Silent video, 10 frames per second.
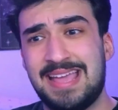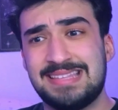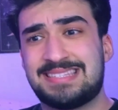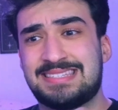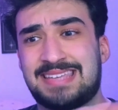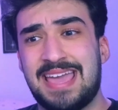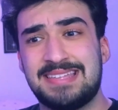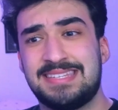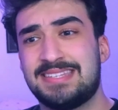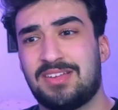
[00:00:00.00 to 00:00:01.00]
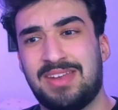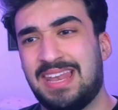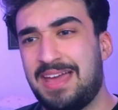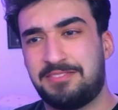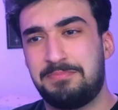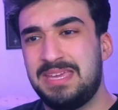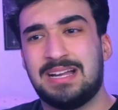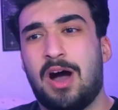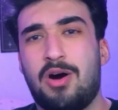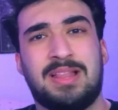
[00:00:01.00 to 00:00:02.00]
And KZ is on the left
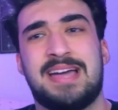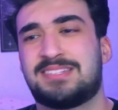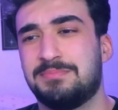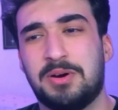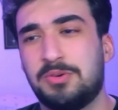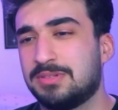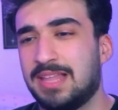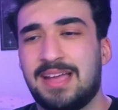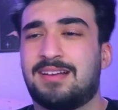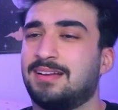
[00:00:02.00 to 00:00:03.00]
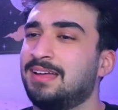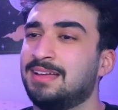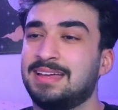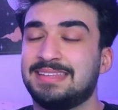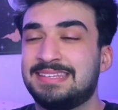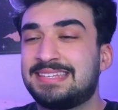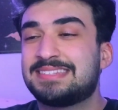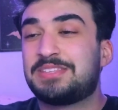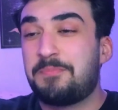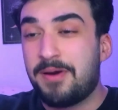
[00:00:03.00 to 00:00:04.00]
being a whole ass mood. Like, this
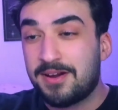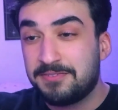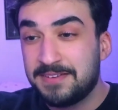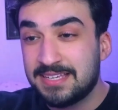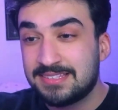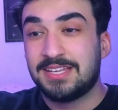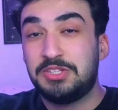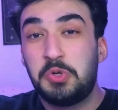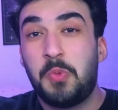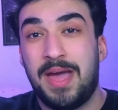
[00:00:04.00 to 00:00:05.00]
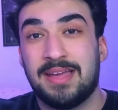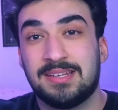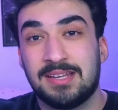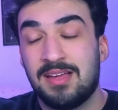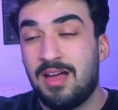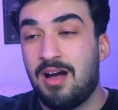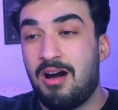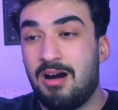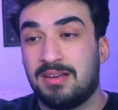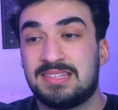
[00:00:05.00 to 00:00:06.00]
is the perfect duet
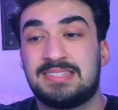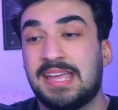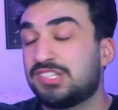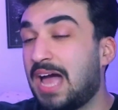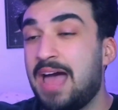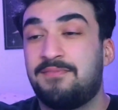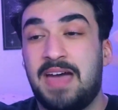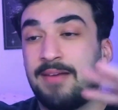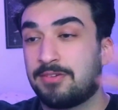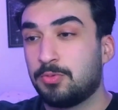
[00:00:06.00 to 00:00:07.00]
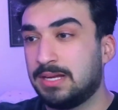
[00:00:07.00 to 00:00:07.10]
on a stage I've ever